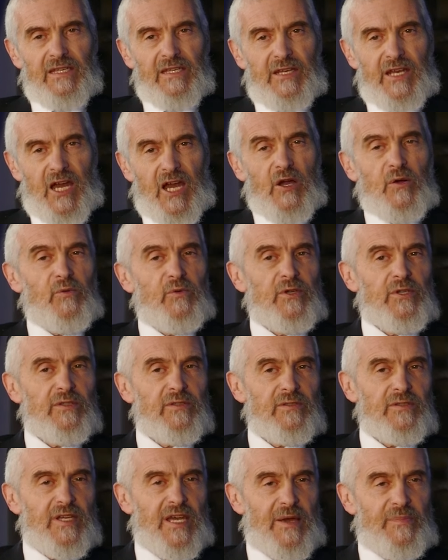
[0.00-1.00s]
In our
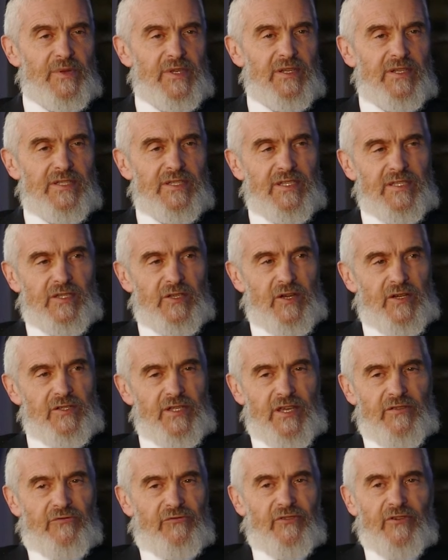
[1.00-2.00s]
world, happiness is not
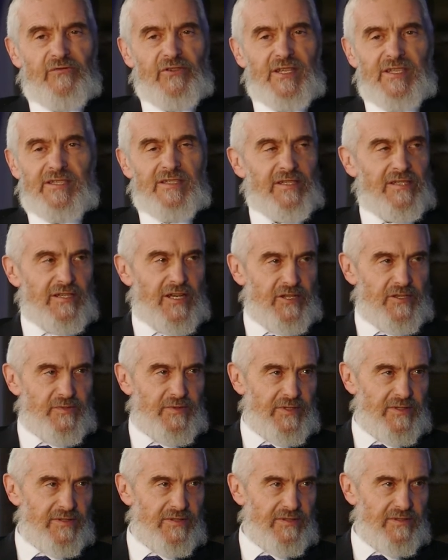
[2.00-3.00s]
a frivolous
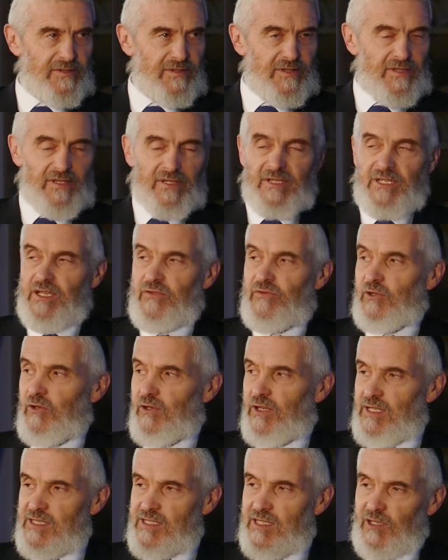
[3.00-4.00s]
detachment. If you
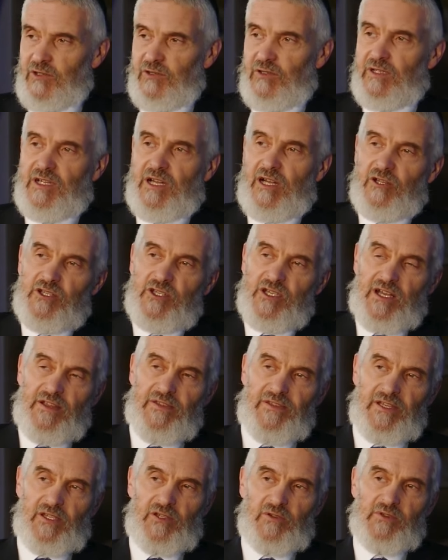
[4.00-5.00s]
look in secular culture, I
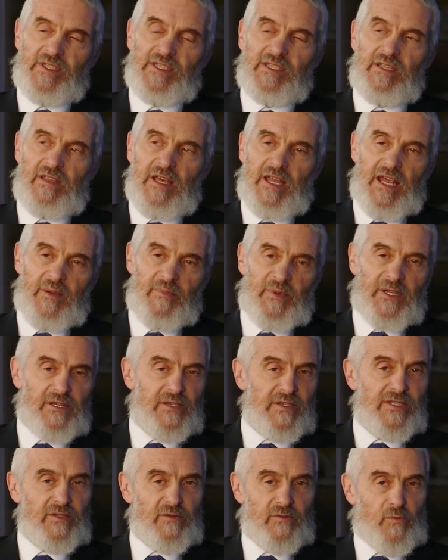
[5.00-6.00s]
think you'll see that
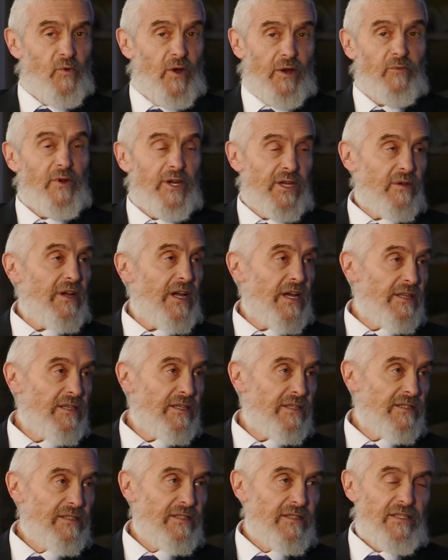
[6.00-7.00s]
happiness, one way or
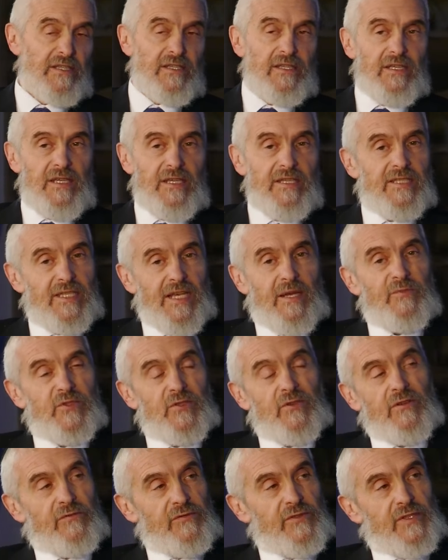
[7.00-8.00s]
other, is some
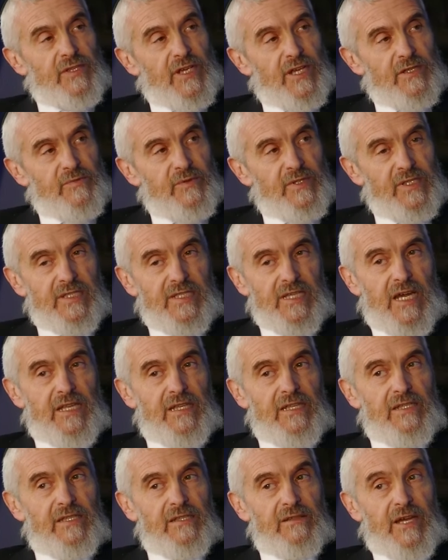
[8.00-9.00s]
sort of detachment. It's
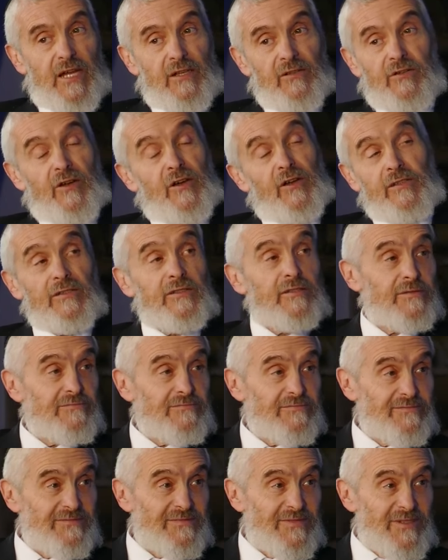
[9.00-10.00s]
either alcoholic
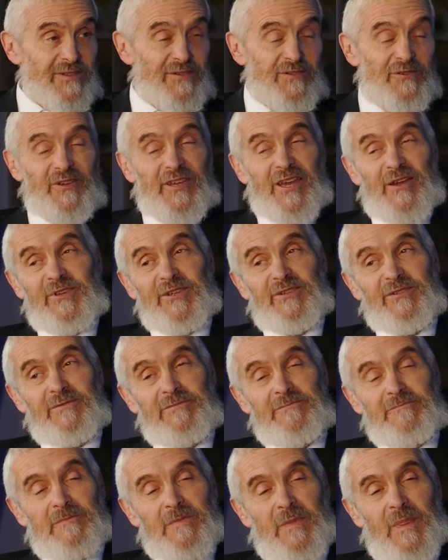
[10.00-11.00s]
or
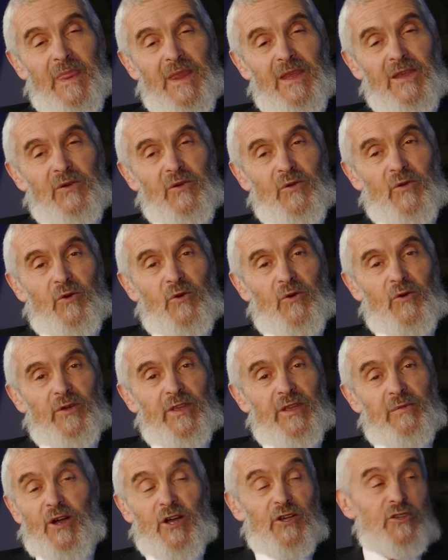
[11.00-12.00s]
chemical or
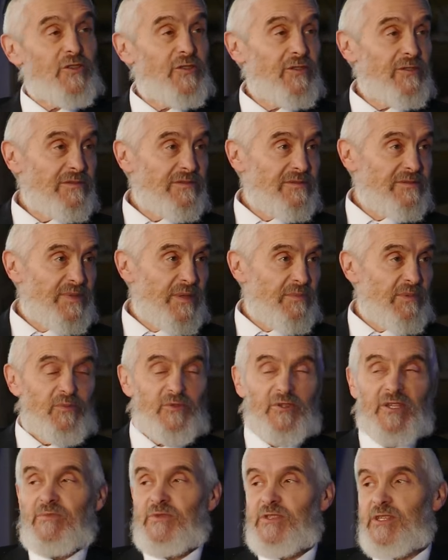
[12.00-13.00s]
emotional. People
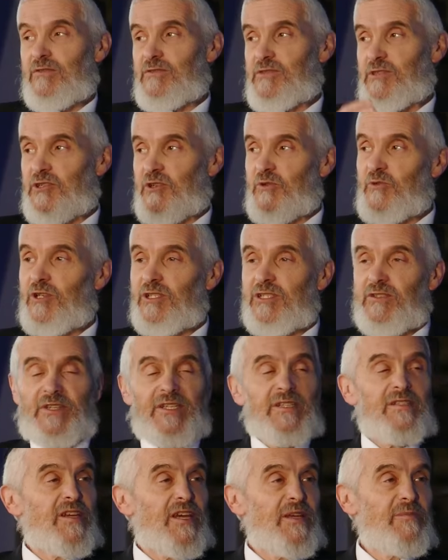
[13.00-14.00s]
put themselves into a world of
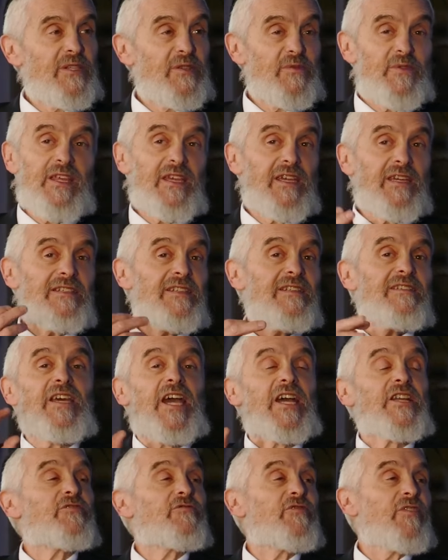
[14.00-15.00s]
entertainment where they can
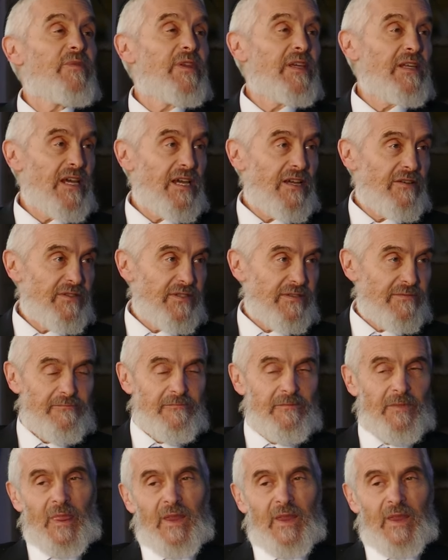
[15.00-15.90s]
detach from their lives.